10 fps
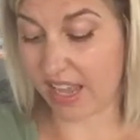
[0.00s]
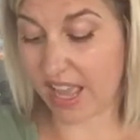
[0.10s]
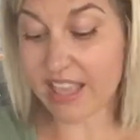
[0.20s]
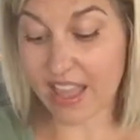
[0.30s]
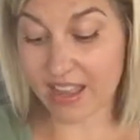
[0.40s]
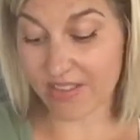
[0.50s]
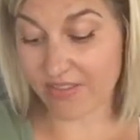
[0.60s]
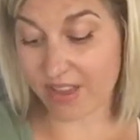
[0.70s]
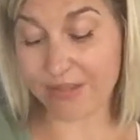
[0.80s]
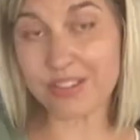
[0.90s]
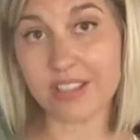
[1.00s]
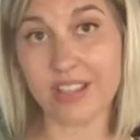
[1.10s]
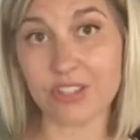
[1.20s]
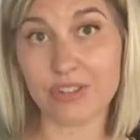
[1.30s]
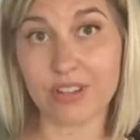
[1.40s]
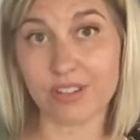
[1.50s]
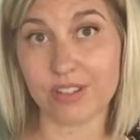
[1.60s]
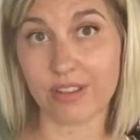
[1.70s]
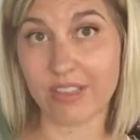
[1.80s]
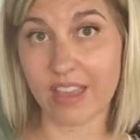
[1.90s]
I can vouch and let you guys
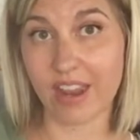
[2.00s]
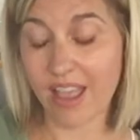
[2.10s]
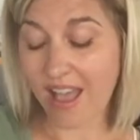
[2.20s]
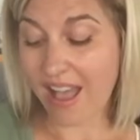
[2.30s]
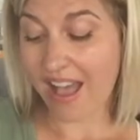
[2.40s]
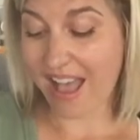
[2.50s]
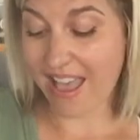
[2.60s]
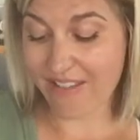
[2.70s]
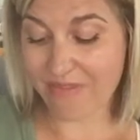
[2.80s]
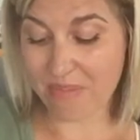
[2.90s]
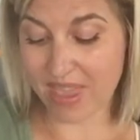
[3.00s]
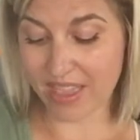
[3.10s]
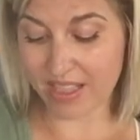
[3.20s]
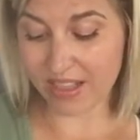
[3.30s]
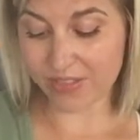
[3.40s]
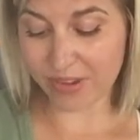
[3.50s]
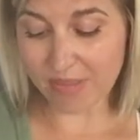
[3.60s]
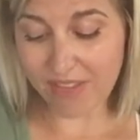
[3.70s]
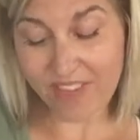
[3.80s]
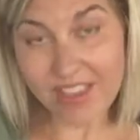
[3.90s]
know that I have made this for
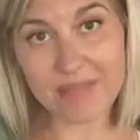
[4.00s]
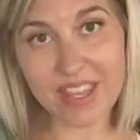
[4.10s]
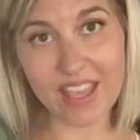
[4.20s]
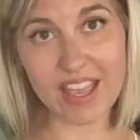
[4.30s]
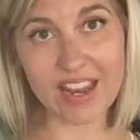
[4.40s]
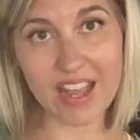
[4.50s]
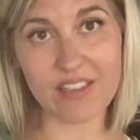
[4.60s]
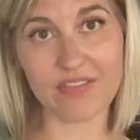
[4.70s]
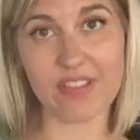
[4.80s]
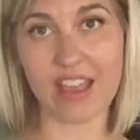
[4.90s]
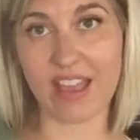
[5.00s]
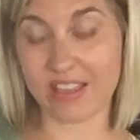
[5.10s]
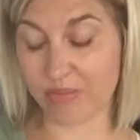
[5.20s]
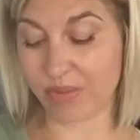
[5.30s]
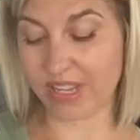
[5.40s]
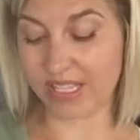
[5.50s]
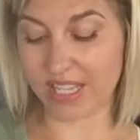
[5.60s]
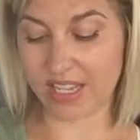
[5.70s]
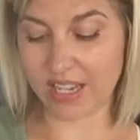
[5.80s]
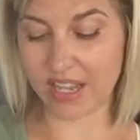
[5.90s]
my family and I've had the boys
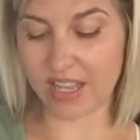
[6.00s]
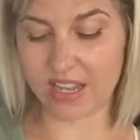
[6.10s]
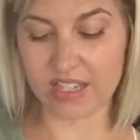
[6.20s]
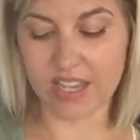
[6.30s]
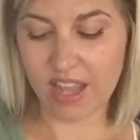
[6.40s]
eat it, and